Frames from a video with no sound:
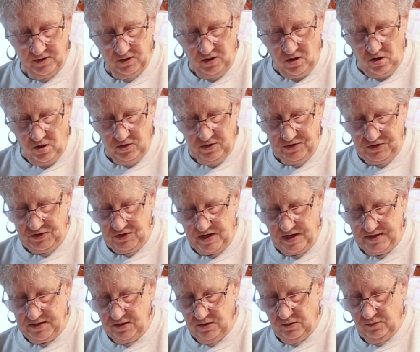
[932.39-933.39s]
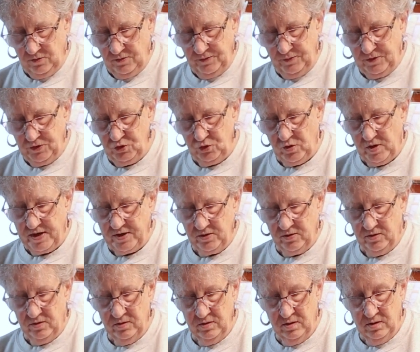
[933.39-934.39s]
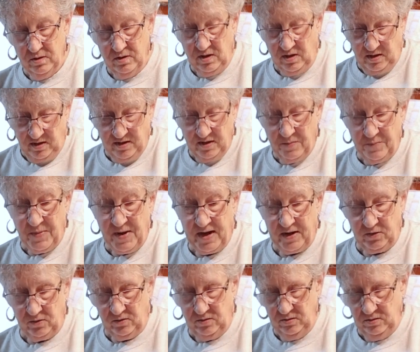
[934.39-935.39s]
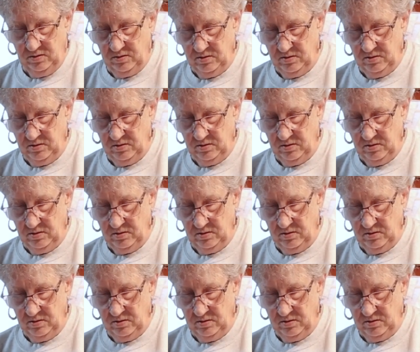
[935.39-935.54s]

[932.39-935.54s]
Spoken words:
the longer it stays in the refrigerator, the better.